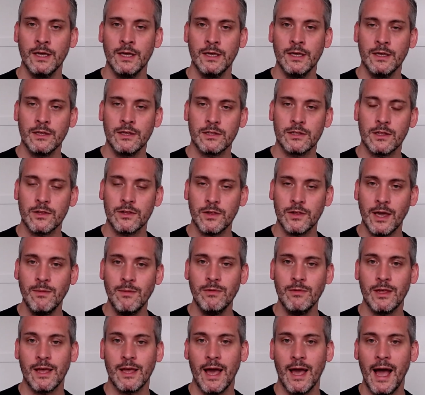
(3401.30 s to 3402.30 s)
So the
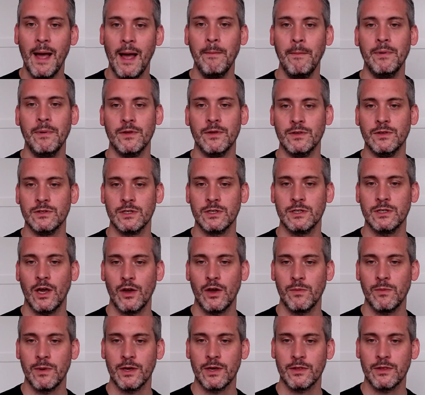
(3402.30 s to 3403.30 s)
same thing happens, this
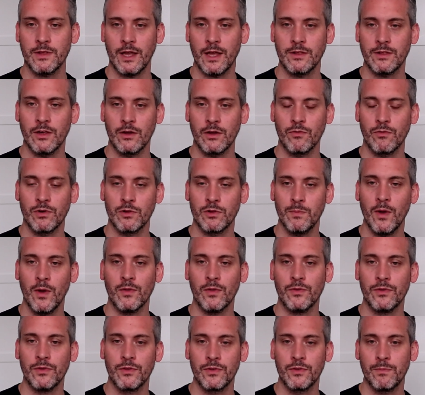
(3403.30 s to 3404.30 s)
homeostatic
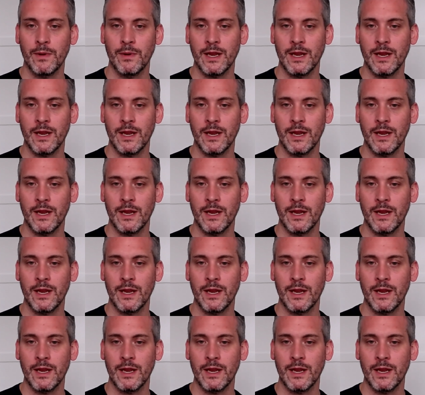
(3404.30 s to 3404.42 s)
response,